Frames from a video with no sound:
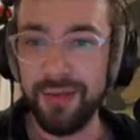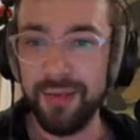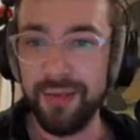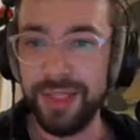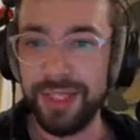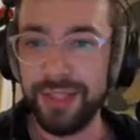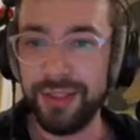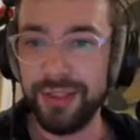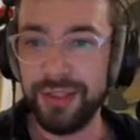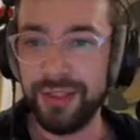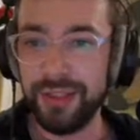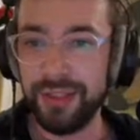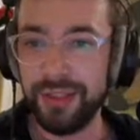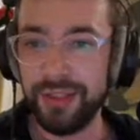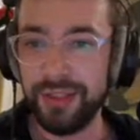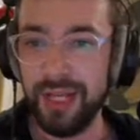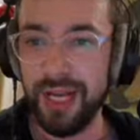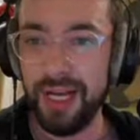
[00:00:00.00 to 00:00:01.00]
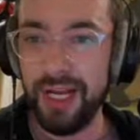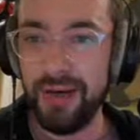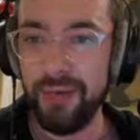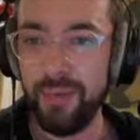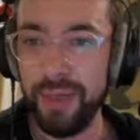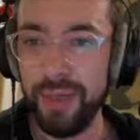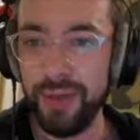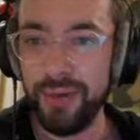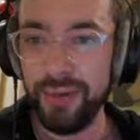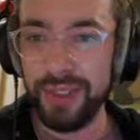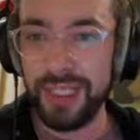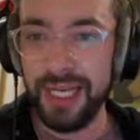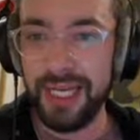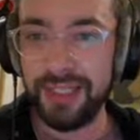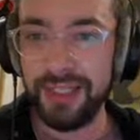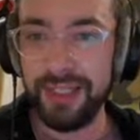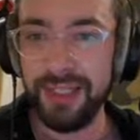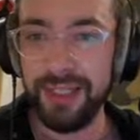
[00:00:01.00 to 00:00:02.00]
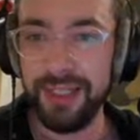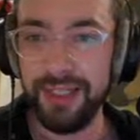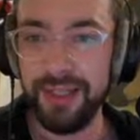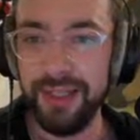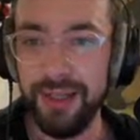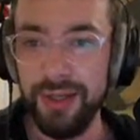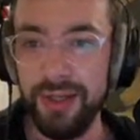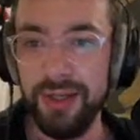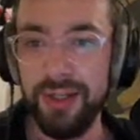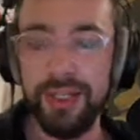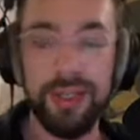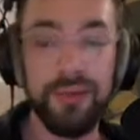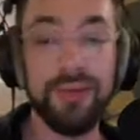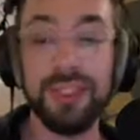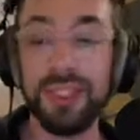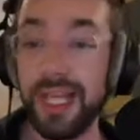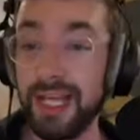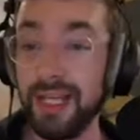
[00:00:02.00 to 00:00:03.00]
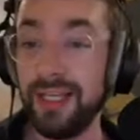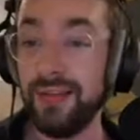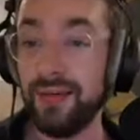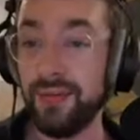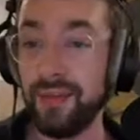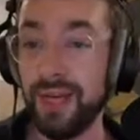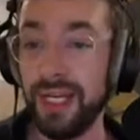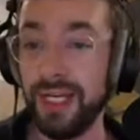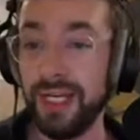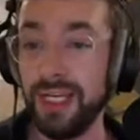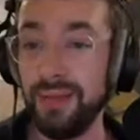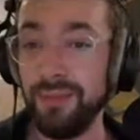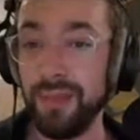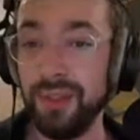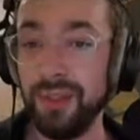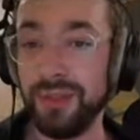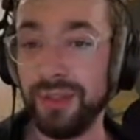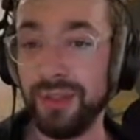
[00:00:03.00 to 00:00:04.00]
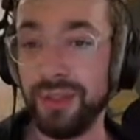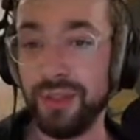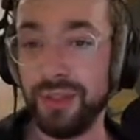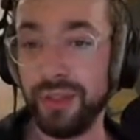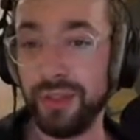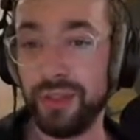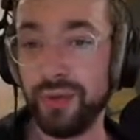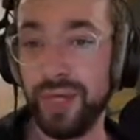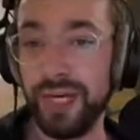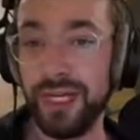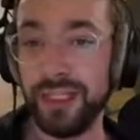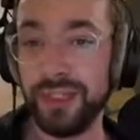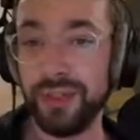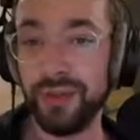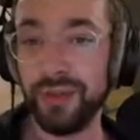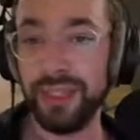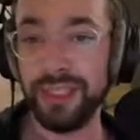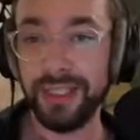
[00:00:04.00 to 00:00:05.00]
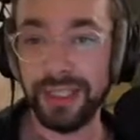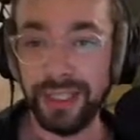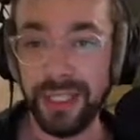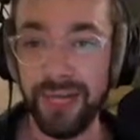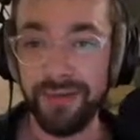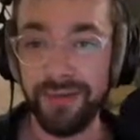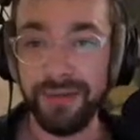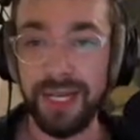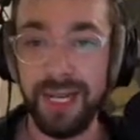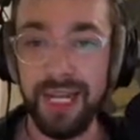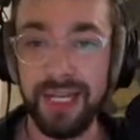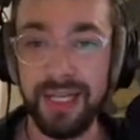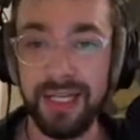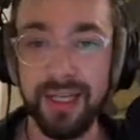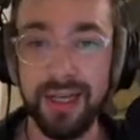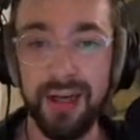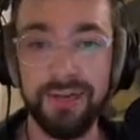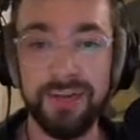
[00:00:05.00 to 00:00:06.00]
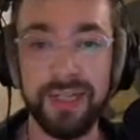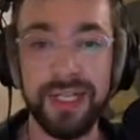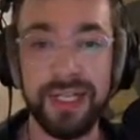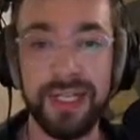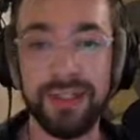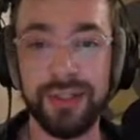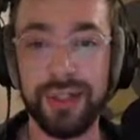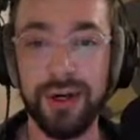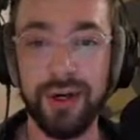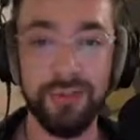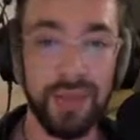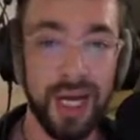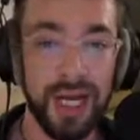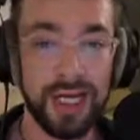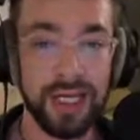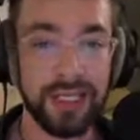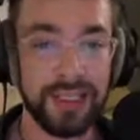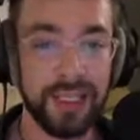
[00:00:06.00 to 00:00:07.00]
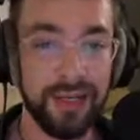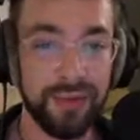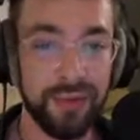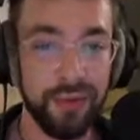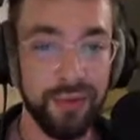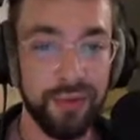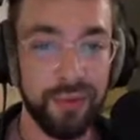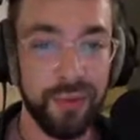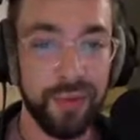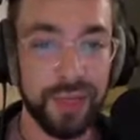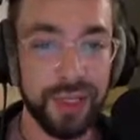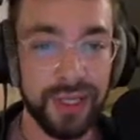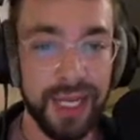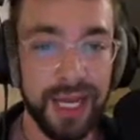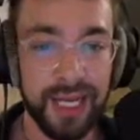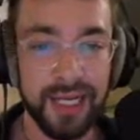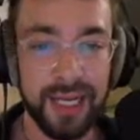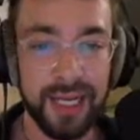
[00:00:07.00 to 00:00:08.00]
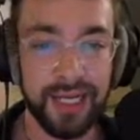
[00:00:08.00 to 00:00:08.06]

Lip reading: Which Will was asking, he was saying when he mutes the strings with his left hand, he often gets harmonics. How do you avoid that?